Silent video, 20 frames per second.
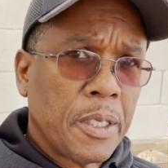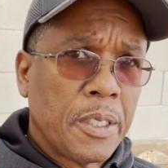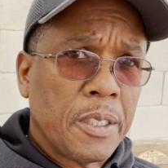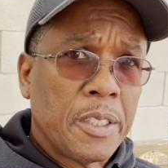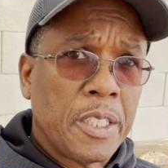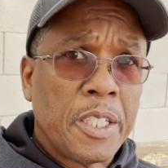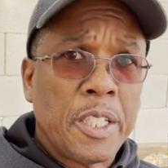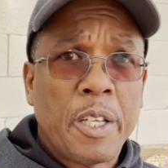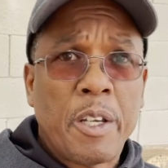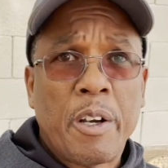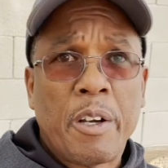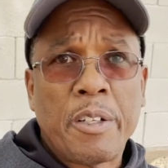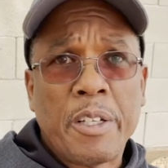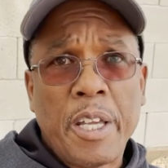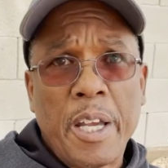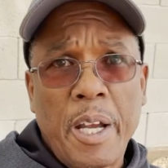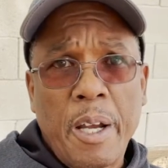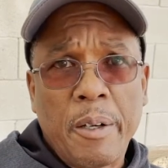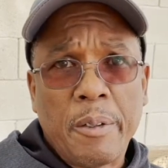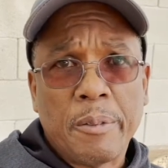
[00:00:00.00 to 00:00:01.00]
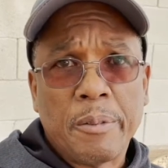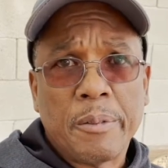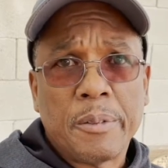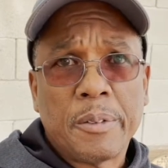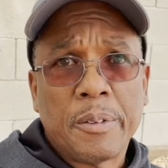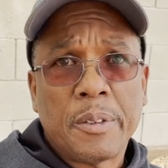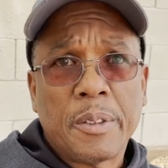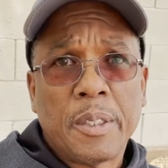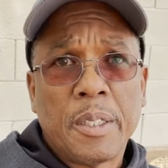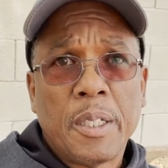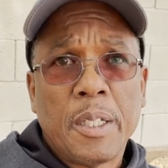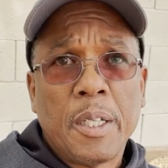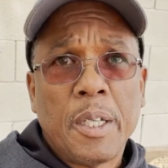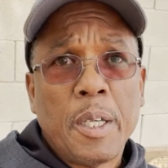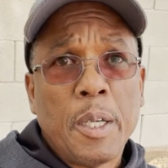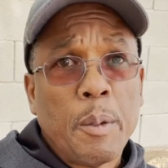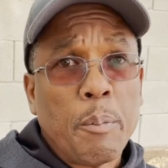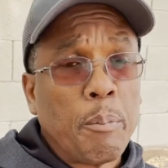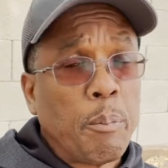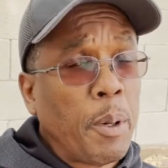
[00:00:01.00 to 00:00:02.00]
than they are now.
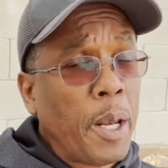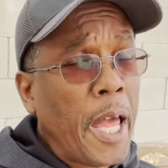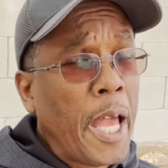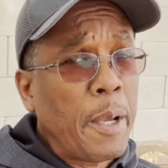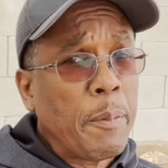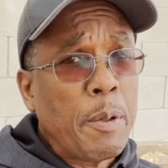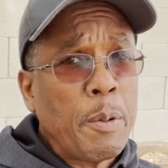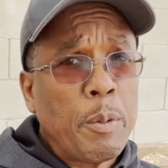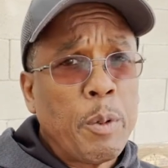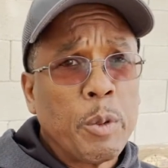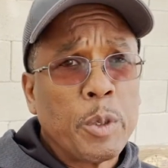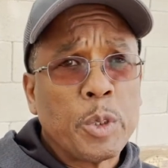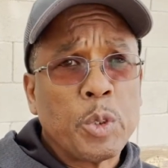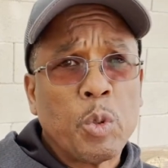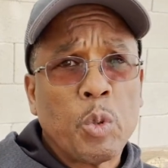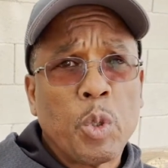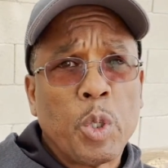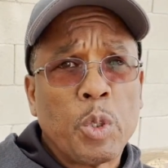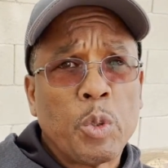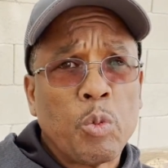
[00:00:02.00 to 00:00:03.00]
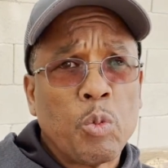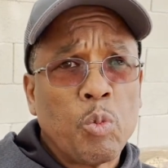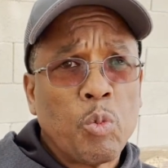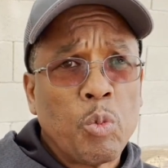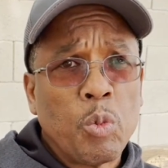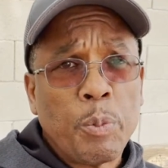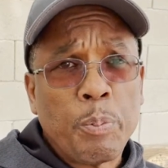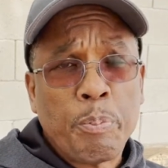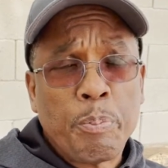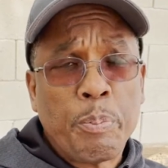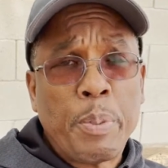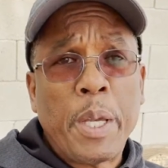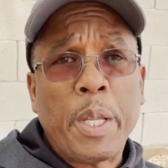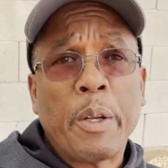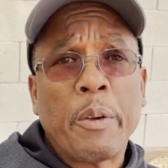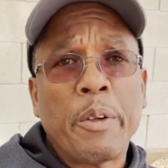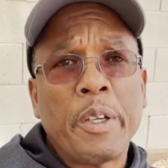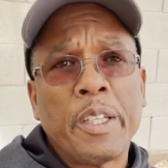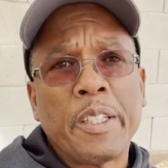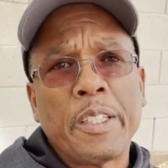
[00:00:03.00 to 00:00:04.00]
Black people were doing
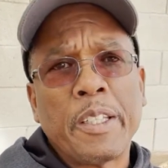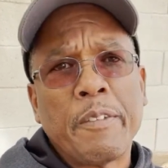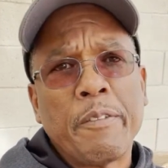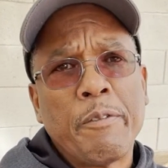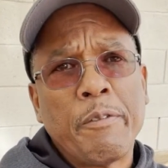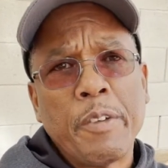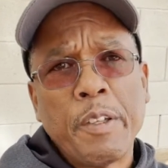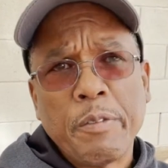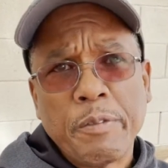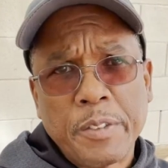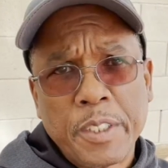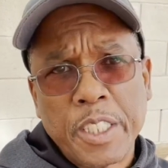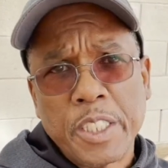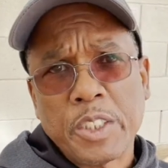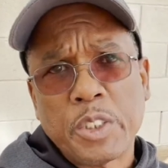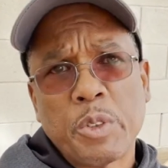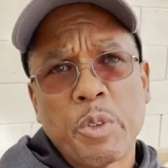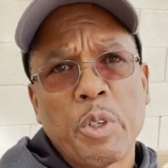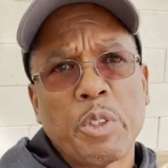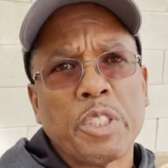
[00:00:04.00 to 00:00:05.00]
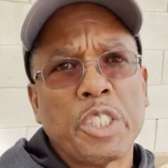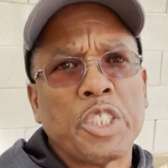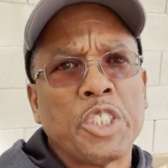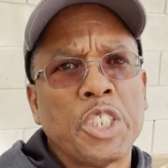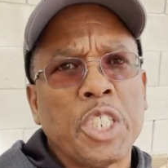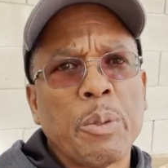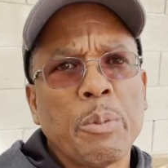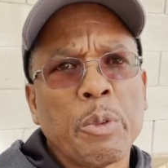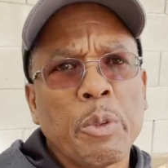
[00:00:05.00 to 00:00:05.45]
better in the 50s during the Jim